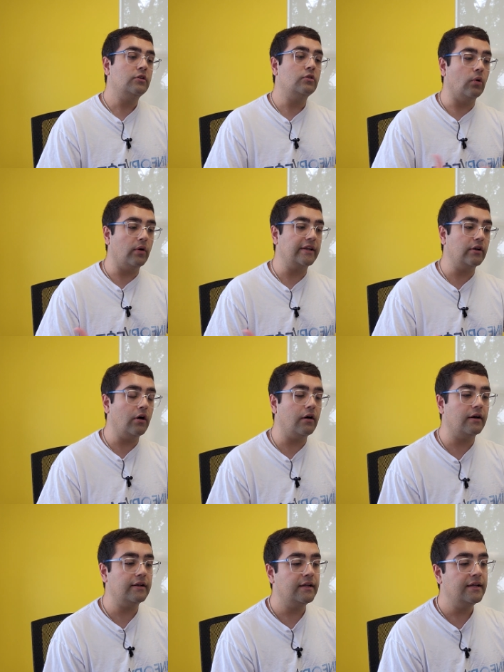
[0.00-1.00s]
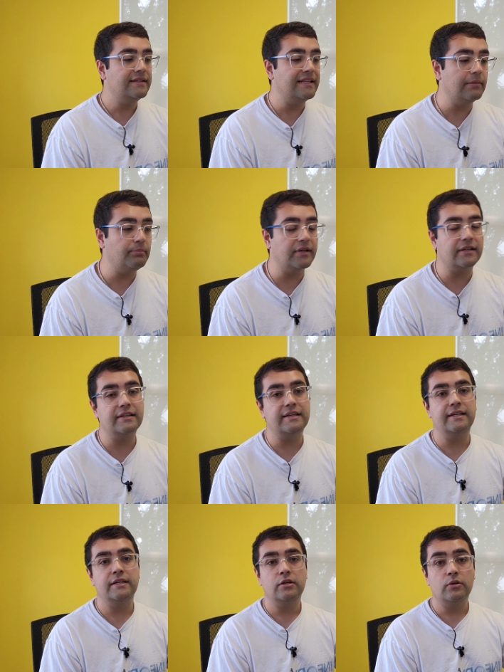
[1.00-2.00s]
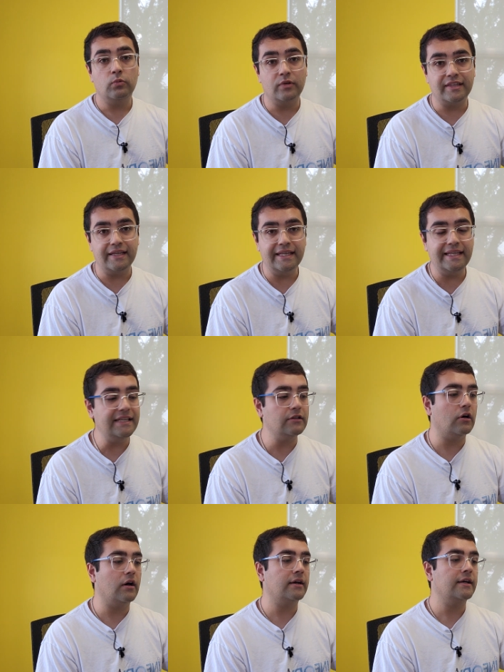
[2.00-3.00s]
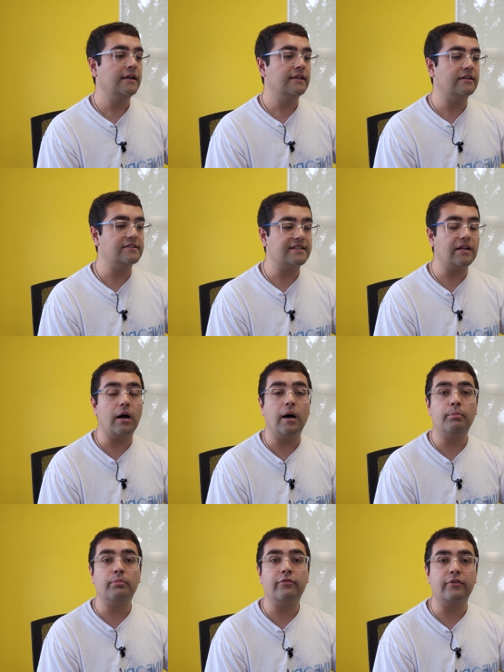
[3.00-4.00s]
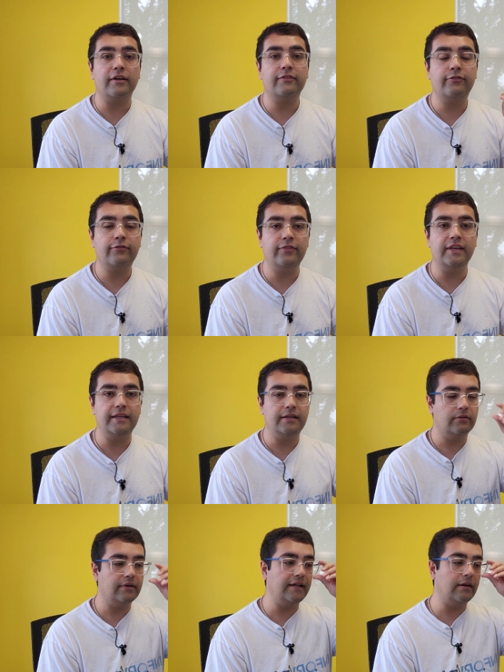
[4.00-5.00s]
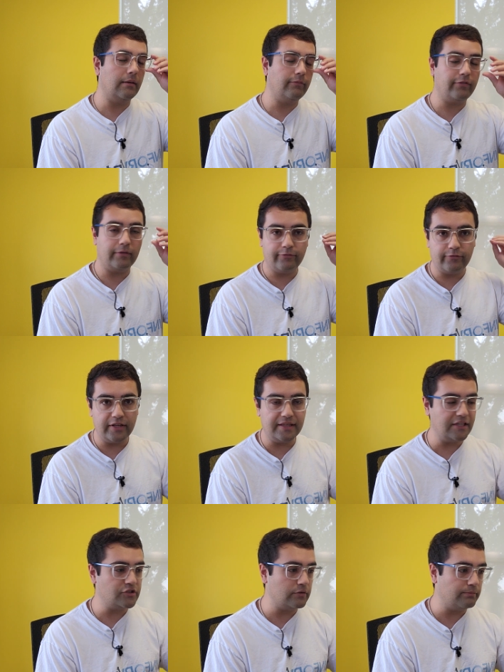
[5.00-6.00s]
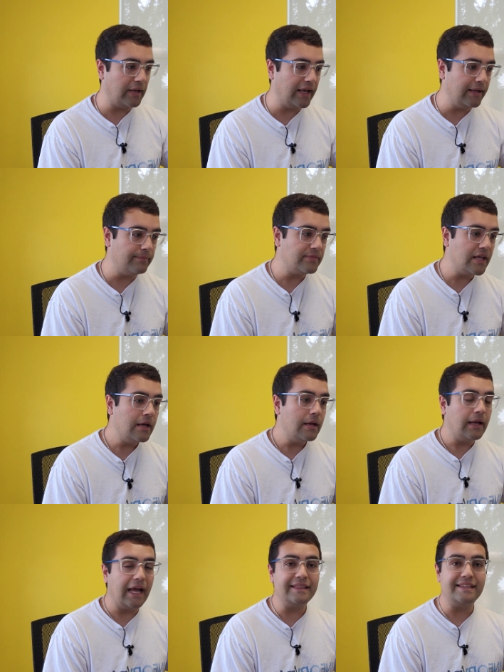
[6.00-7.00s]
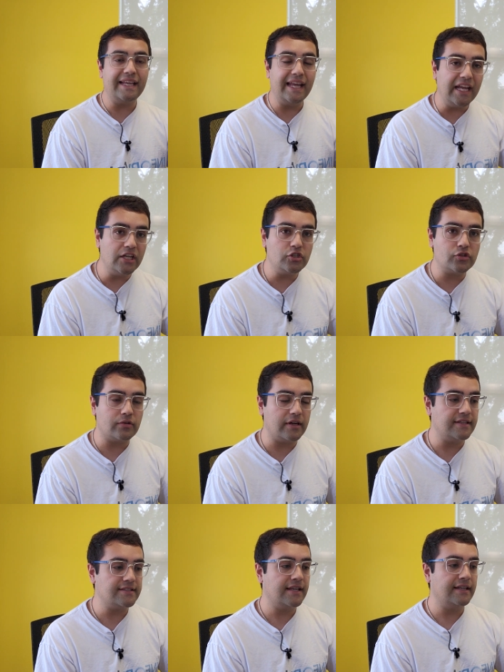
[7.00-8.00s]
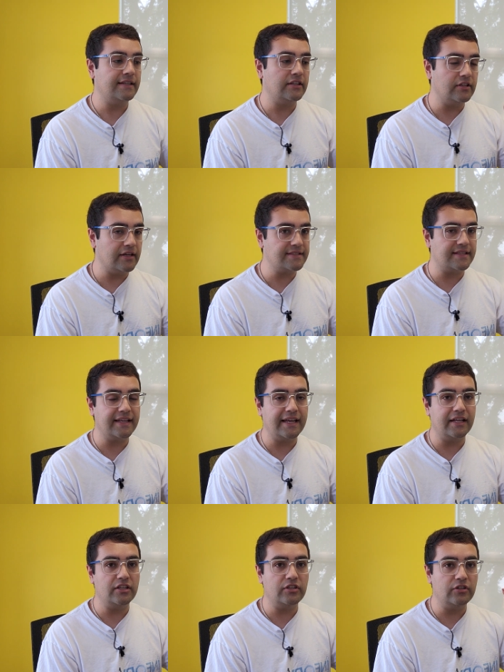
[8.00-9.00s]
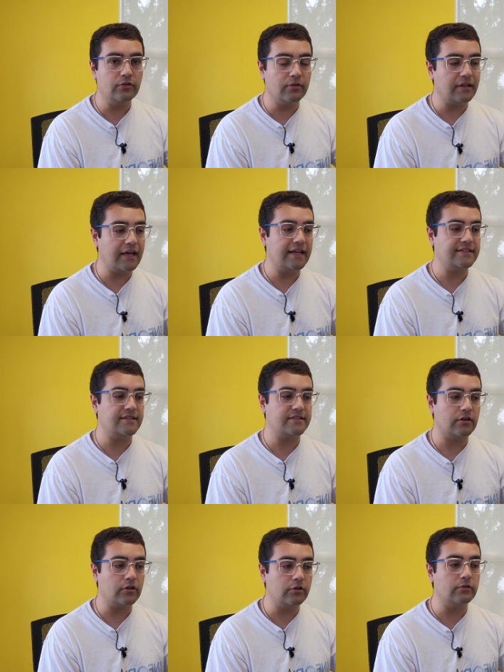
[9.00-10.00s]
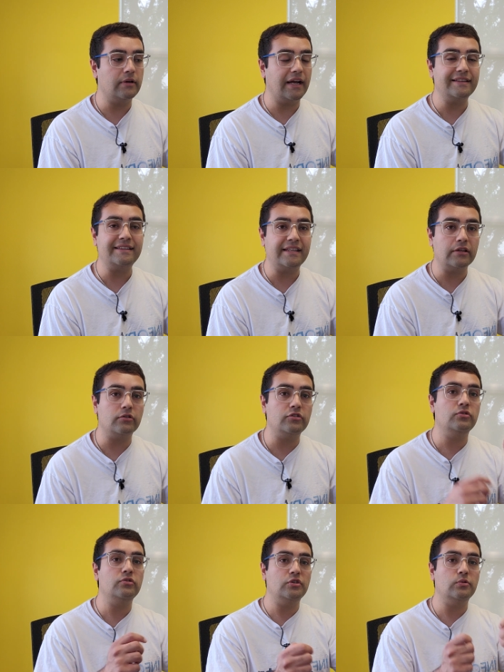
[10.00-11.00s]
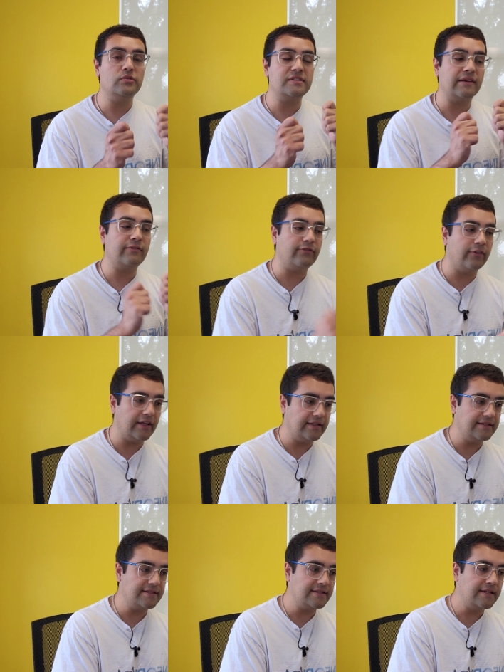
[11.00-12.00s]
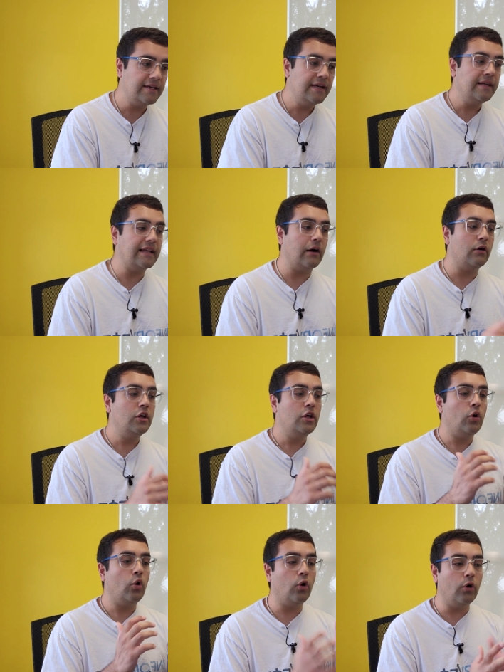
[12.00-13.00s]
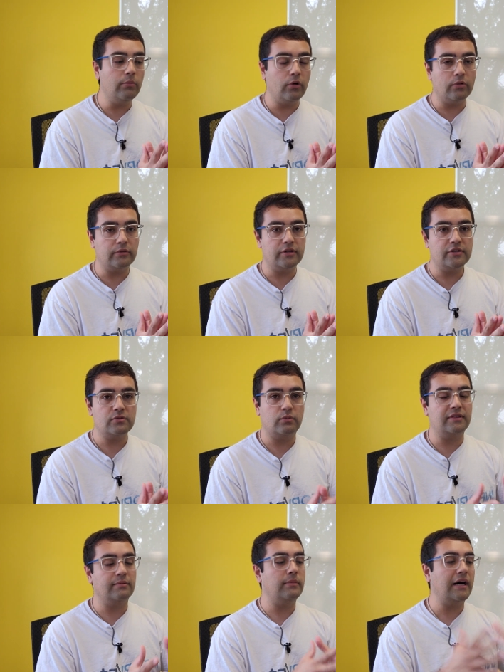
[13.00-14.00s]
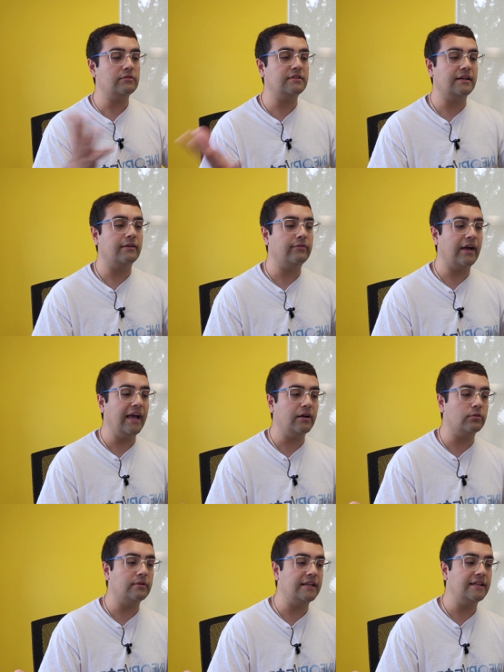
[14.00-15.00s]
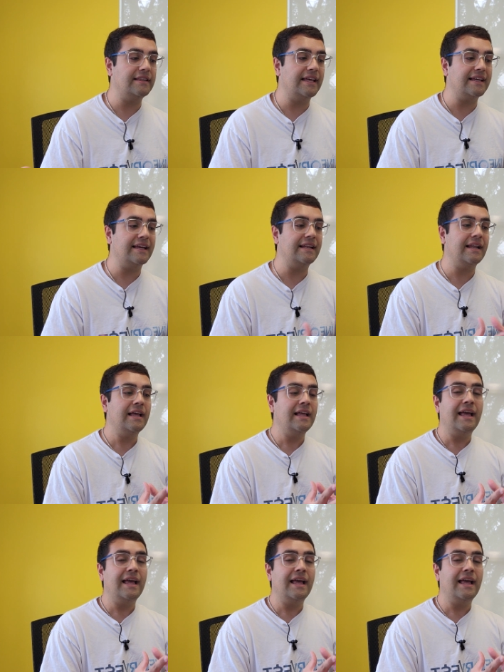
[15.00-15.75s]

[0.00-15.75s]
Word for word: going on, typically with a HELOC, there's an upfront fee, right? An upfront fee that you pay, and the interest doesn't get utilized, doesn't accrue until you use the funds. Now, homeowners with a mountain of equity, they can